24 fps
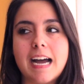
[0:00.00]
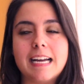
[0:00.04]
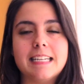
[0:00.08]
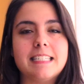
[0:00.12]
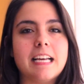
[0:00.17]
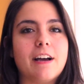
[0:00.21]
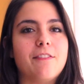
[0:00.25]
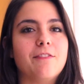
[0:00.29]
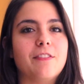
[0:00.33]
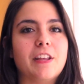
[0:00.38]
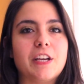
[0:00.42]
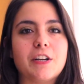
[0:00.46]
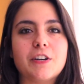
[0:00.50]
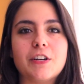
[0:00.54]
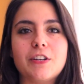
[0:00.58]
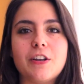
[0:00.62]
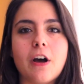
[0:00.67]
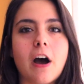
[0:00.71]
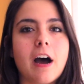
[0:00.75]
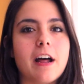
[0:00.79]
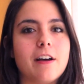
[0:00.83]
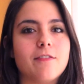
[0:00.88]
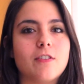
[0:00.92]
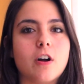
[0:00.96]
I definitely
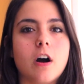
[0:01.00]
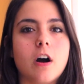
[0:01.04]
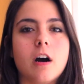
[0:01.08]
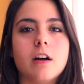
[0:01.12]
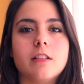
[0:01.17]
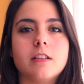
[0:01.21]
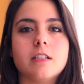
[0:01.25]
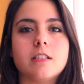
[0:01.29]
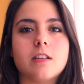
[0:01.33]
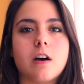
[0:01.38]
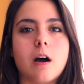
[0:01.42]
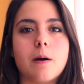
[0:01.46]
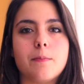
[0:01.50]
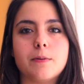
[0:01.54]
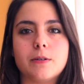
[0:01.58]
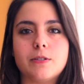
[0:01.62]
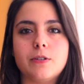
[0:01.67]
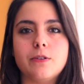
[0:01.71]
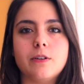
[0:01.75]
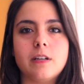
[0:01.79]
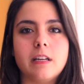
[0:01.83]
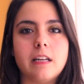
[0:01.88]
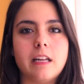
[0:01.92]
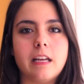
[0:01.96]
could not have gotten this
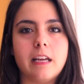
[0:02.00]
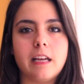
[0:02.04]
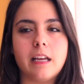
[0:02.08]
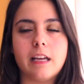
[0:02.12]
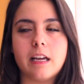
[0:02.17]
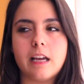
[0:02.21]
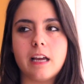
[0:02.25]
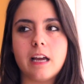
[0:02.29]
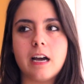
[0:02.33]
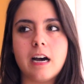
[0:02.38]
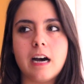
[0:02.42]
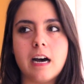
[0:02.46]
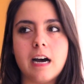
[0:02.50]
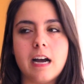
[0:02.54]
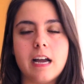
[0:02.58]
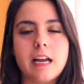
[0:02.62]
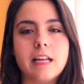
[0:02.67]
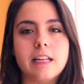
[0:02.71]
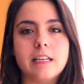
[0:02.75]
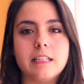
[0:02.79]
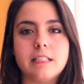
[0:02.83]
opportunity in